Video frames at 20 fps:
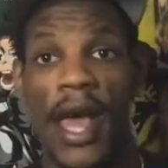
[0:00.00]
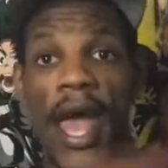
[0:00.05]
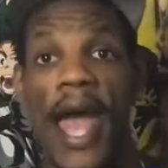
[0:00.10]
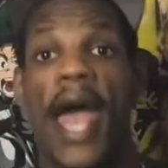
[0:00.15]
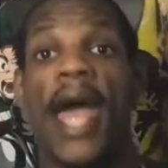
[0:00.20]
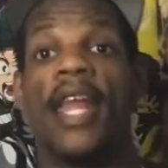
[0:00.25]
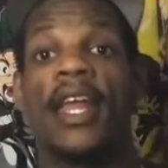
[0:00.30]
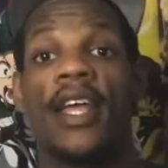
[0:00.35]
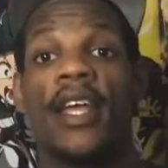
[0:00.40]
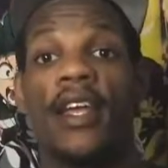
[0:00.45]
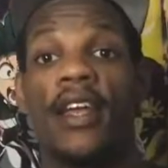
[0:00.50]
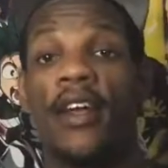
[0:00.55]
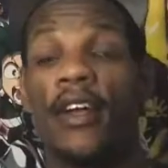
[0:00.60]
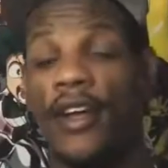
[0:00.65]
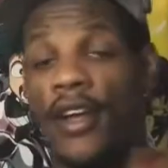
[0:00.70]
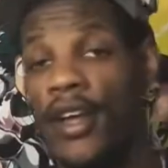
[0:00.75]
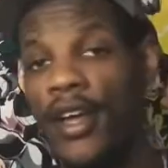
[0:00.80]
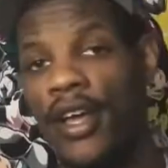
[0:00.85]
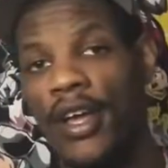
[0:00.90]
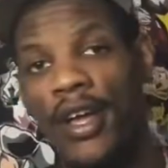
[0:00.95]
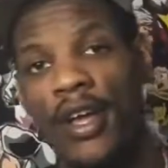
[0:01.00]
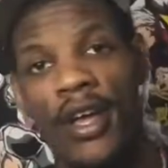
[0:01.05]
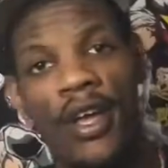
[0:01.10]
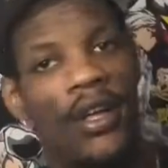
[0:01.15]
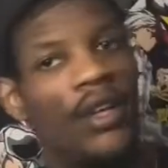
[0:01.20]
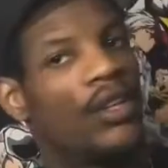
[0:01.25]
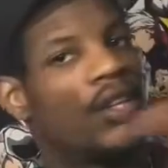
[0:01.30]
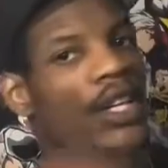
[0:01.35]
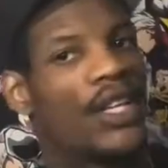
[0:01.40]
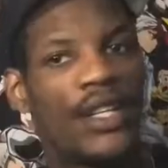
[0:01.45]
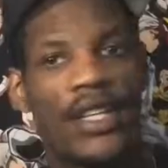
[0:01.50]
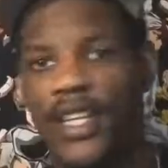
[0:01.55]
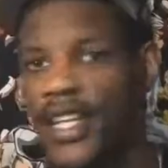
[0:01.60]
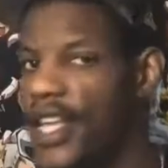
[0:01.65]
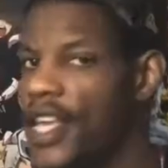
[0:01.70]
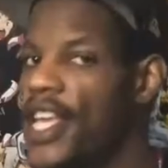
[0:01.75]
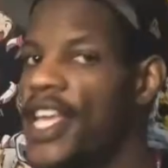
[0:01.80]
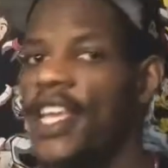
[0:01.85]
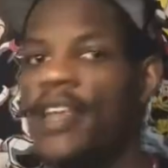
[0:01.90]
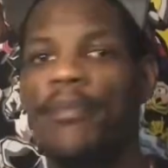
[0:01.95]
out of here.
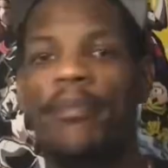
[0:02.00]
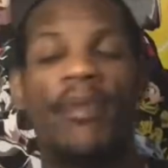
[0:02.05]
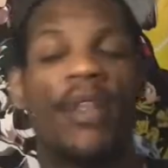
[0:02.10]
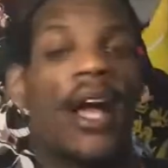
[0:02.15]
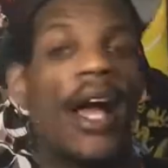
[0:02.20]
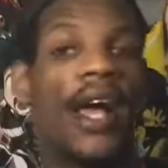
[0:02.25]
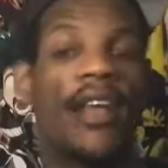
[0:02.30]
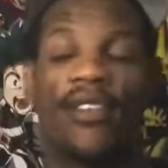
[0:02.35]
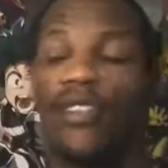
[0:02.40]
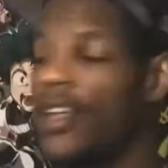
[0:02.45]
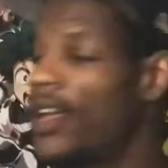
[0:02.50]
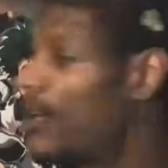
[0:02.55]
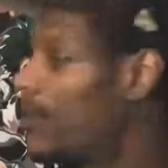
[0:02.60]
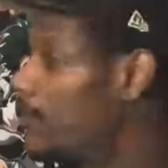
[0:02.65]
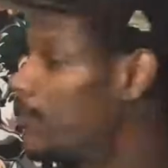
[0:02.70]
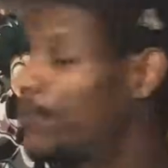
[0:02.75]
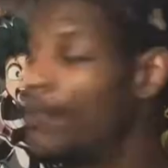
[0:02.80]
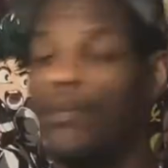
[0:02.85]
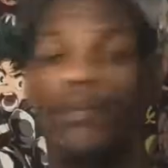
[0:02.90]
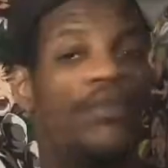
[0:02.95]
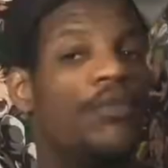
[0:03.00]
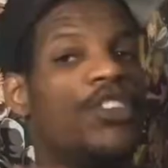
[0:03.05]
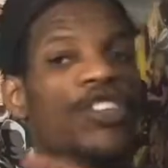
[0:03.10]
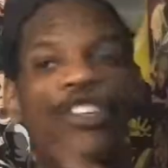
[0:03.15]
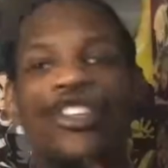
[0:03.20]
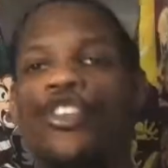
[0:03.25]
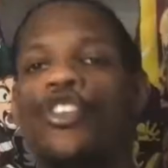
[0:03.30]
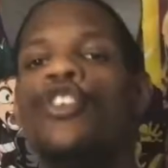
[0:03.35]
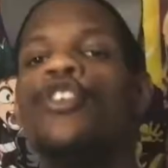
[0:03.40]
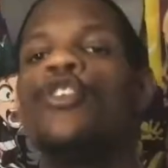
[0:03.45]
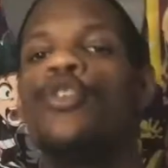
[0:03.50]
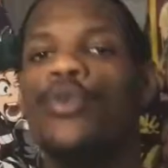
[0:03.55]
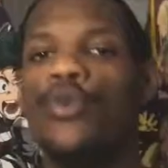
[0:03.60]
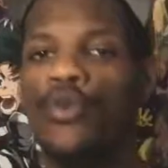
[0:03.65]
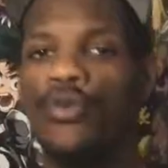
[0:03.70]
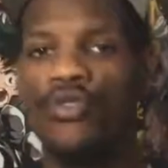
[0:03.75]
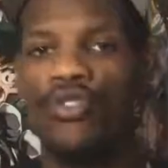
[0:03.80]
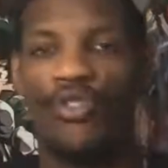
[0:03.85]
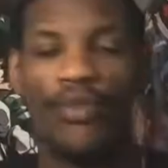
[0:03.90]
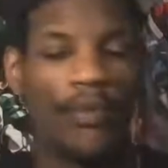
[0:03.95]
Ki Blast,
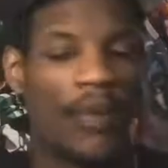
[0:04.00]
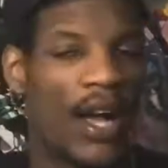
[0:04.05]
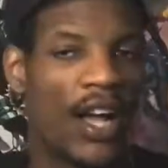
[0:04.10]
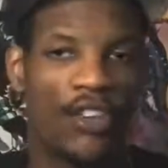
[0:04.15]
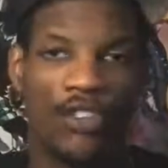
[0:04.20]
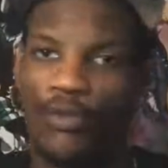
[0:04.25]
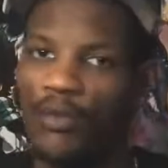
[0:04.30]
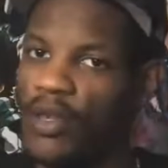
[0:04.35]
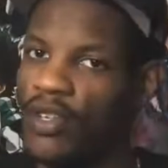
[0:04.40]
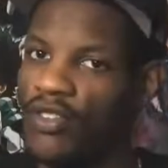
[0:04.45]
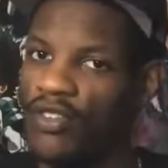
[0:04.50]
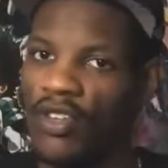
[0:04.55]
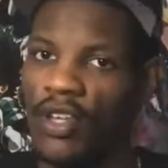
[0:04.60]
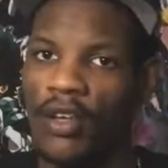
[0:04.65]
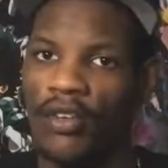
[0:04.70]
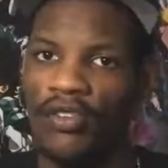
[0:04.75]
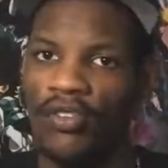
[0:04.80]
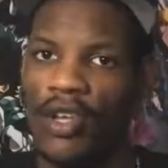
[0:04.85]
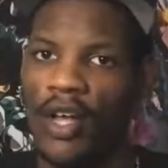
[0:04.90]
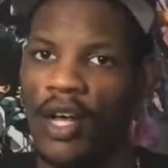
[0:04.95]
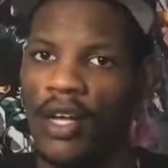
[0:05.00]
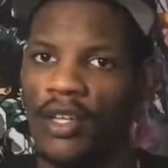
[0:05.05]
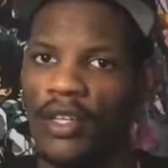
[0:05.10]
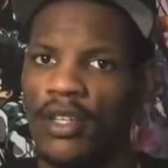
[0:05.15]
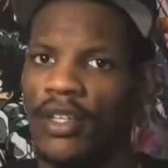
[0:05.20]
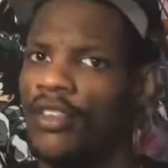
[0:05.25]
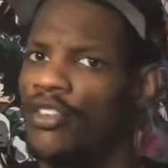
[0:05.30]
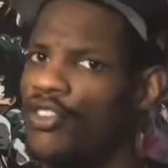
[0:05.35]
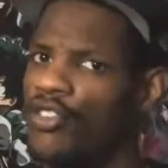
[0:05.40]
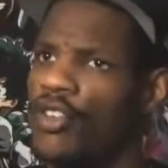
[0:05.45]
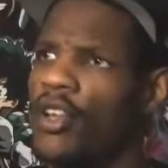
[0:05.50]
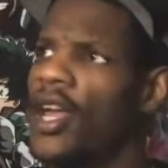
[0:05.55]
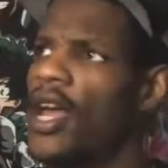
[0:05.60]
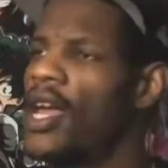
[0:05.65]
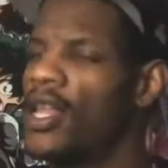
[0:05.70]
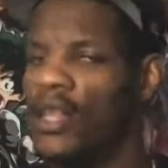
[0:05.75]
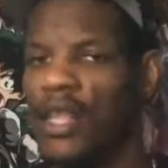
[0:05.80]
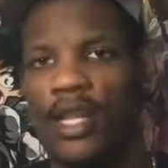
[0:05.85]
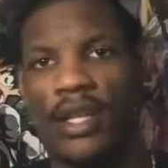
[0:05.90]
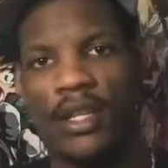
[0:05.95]
huge. Reminds me of Cell Saga. Should have
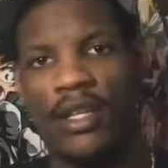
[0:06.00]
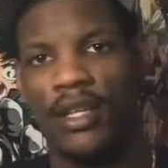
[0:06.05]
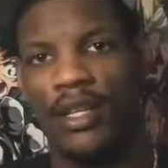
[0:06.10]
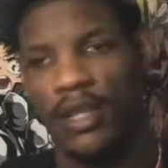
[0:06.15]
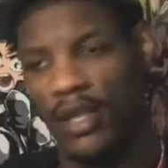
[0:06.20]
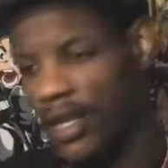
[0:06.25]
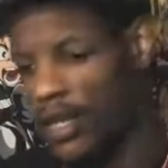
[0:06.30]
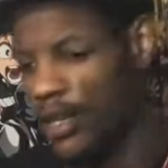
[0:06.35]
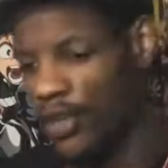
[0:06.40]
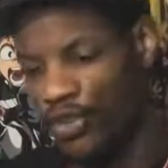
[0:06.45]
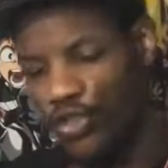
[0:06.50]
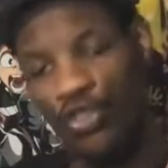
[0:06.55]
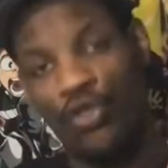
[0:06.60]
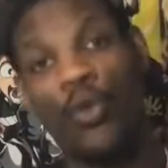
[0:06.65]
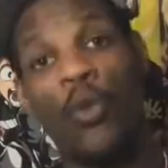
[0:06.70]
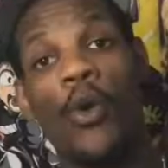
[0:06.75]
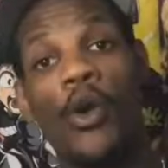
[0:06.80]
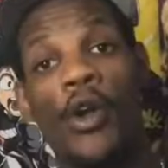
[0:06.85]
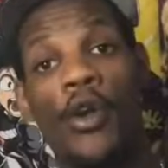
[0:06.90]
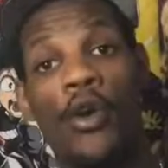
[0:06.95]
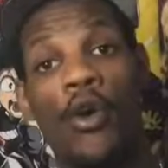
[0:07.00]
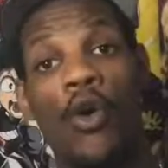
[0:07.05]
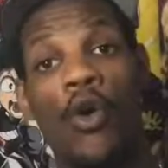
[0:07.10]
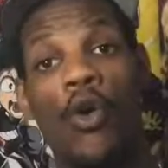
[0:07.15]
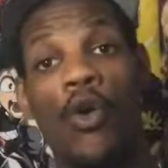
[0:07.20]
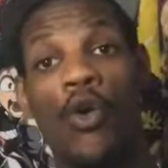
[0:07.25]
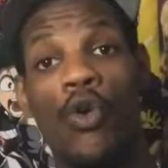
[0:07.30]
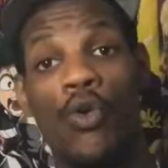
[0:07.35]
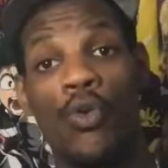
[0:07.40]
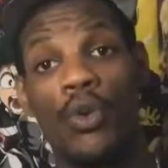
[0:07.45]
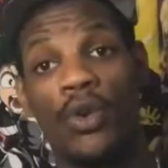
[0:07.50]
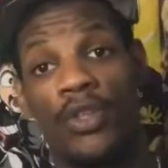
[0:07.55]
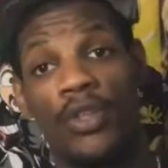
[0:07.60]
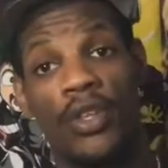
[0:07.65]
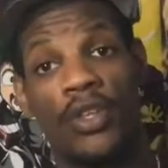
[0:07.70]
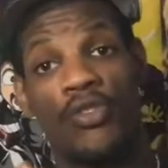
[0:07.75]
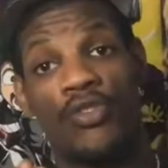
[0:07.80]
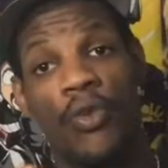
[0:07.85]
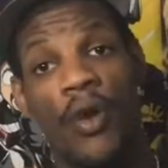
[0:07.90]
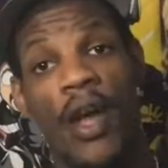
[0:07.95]
had like a square hole with
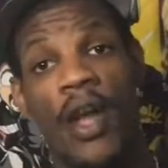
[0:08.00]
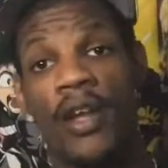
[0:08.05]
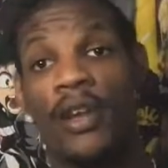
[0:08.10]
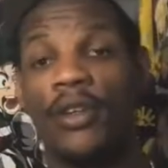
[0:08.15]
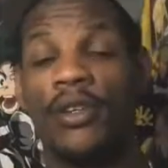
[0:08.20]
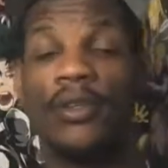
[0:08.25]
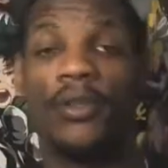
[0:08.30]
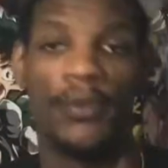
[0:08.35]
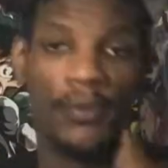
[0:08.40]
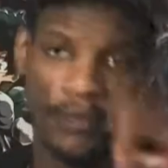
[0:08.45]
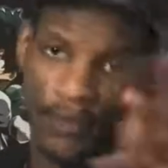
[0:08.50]
a triangle.